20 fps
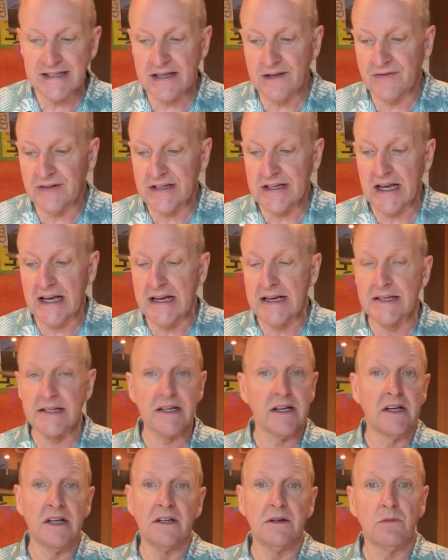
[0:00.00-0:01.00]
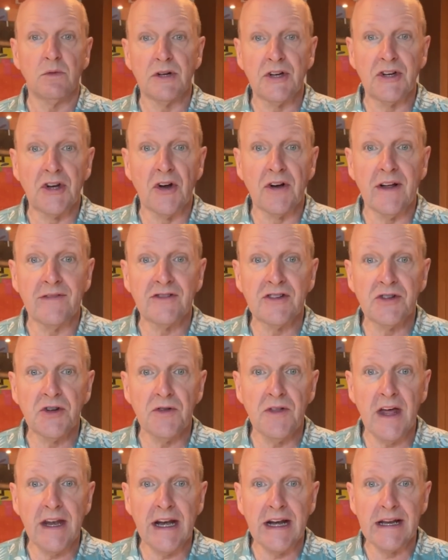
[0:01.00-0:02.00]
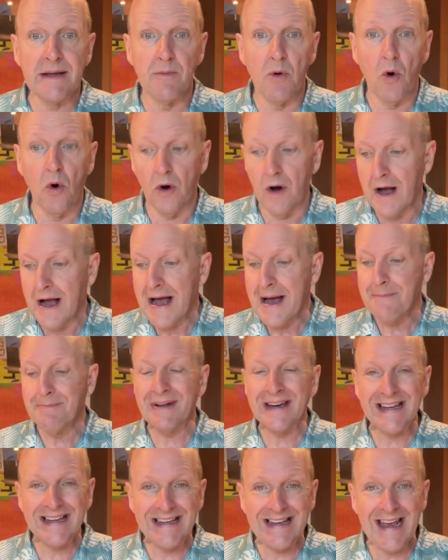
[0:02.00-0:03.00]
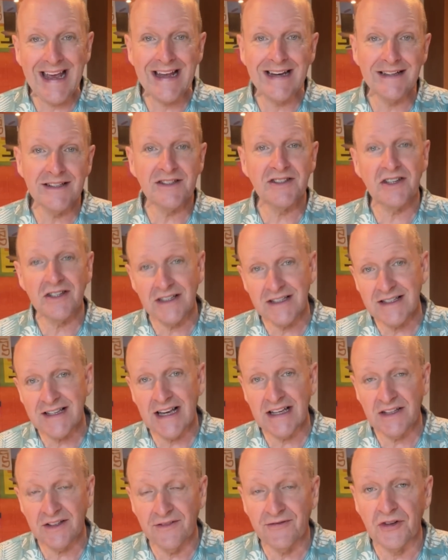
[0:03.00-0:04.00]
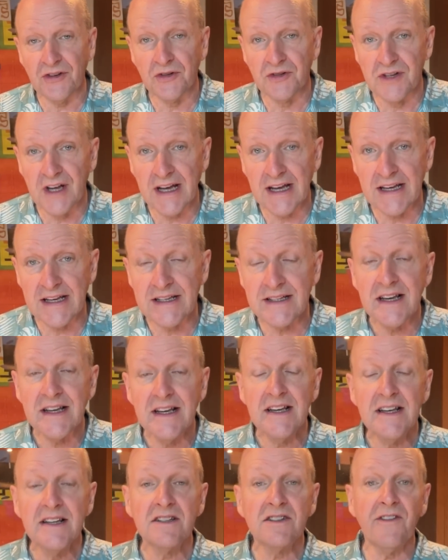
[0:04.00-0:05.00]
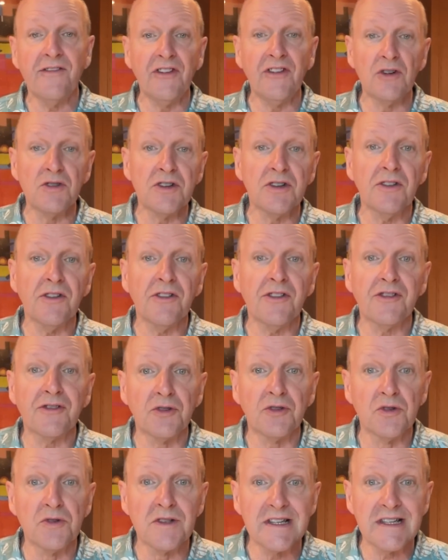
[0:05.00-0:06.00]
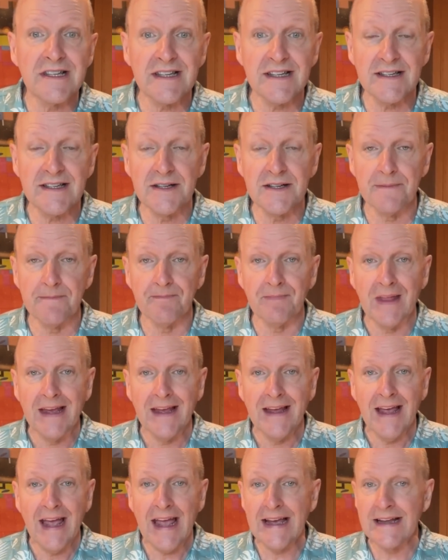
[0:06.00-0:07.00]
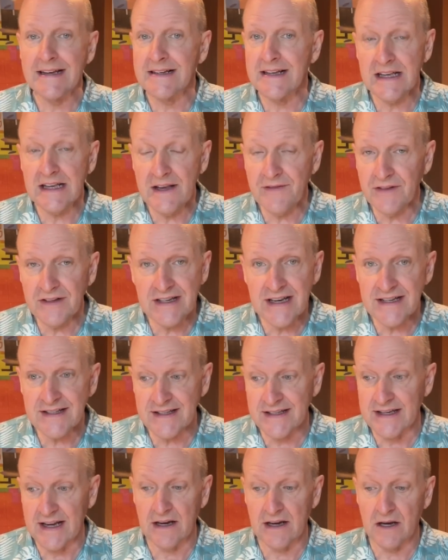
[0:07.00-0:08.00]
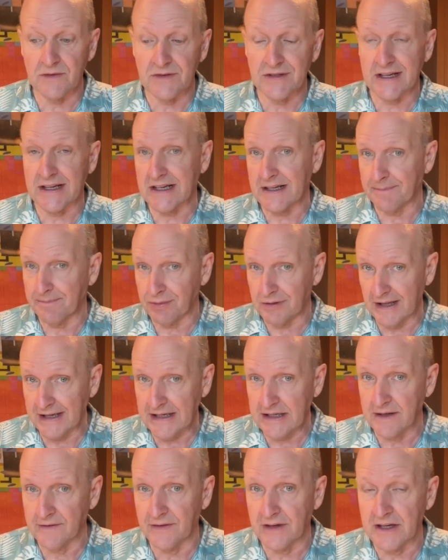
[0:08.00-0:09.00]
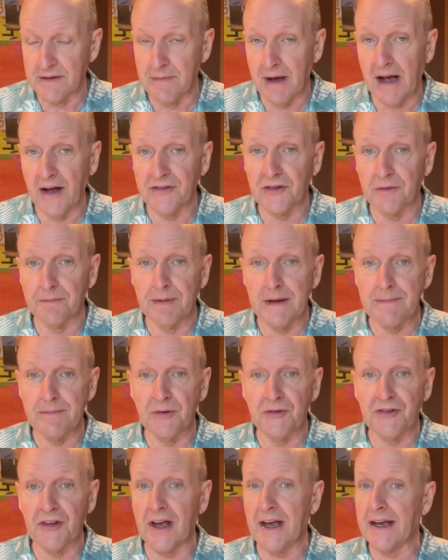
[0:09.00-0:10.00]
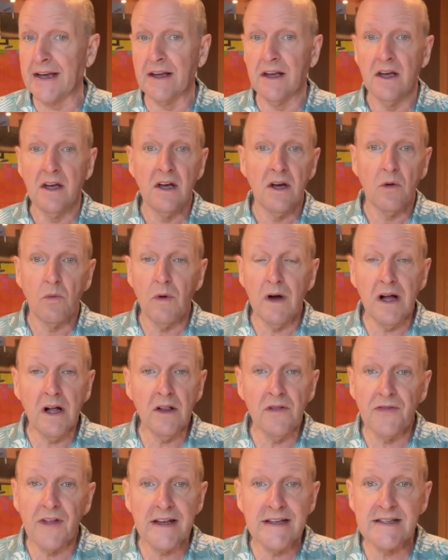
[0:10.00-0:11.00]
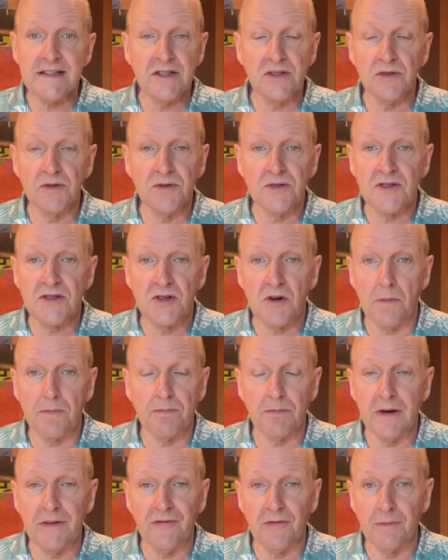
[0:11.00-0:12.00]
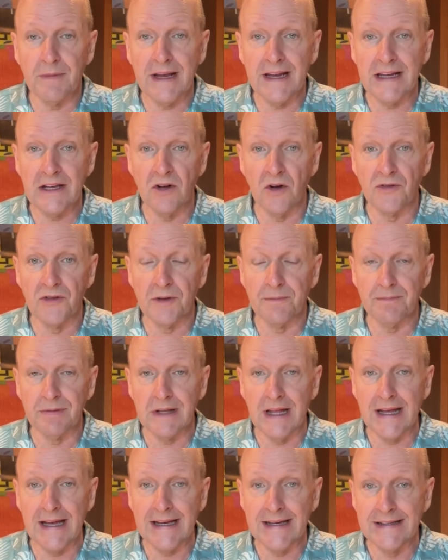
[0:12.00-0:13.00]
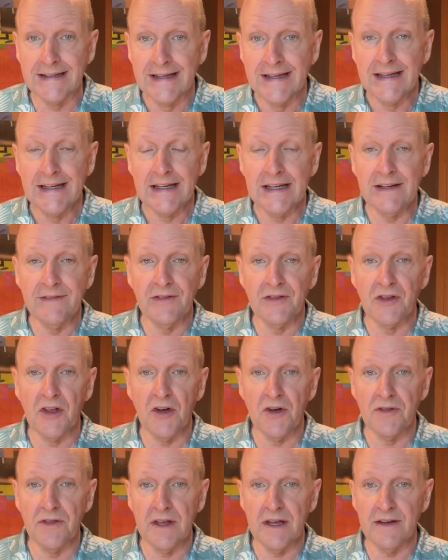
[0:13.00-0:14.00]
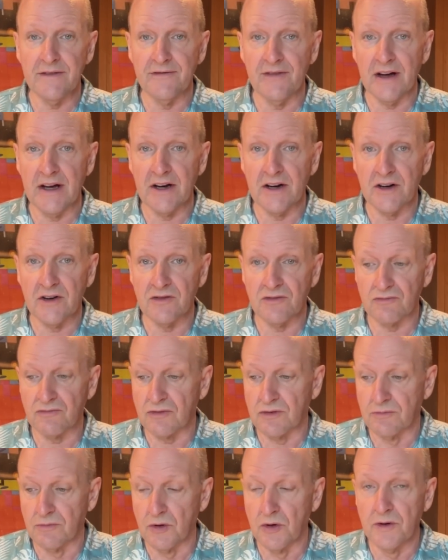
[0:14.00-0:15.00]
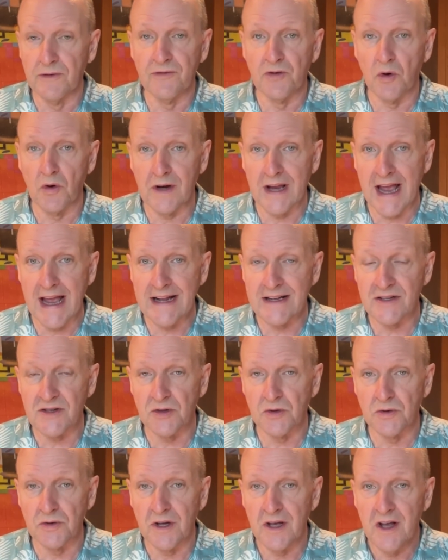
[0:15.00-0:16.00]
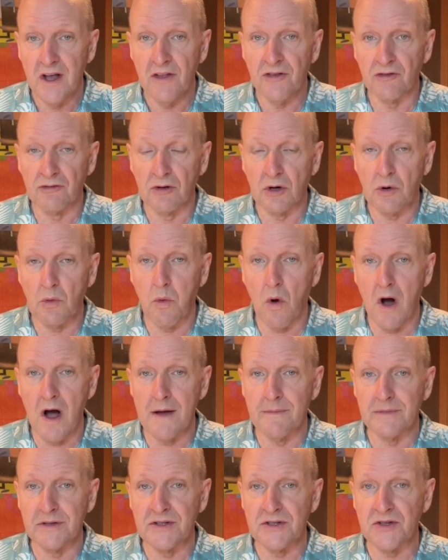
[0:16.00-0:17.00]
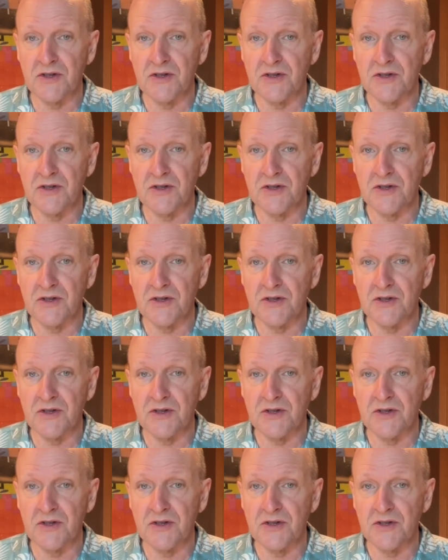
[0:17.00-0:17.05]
7 days. Well, you don't have to do that anymore. But again, it's going to take a few days to filter through the system. And even yesterday, I was getting plenty of emails of people saying, well, they still stopped me from getting on the plane, even though they've removed or cancelled the requirement